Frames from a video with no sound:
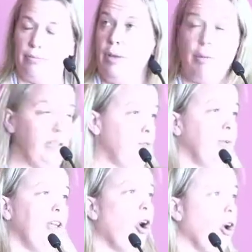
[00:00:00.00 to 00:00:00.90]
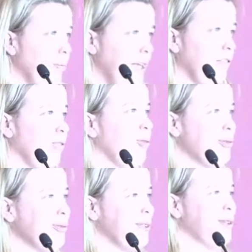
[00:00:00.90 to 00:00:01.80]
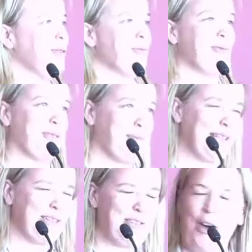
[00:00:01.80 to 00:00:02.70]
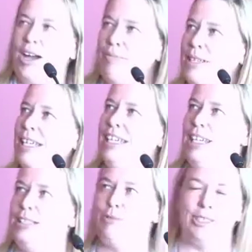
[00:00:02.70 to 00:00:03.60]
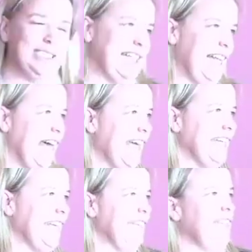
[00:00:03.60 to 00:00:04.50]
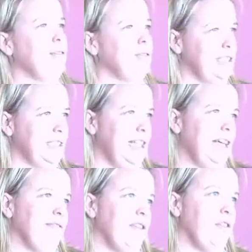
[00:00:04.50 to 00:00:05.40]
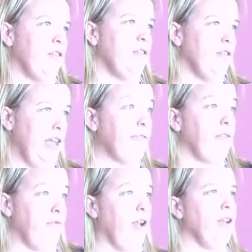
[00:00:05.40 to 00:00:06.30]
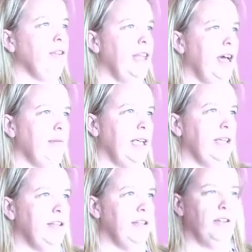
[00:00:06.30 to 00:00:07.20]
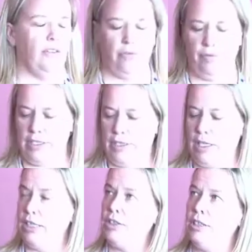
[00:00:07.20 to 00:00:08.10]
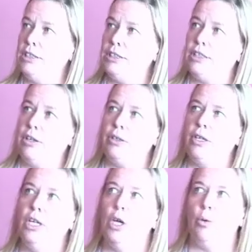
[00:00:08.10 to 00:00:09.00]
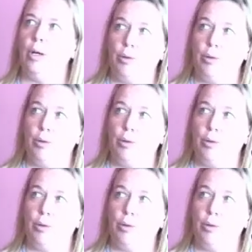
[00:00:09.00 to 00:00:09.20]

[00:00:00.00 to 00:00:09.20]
the patient went home as normal at the normal expected time. It wasn't delayed, and then it wasn't delayed for the surgeons have to follow that up later, those investigations. So we're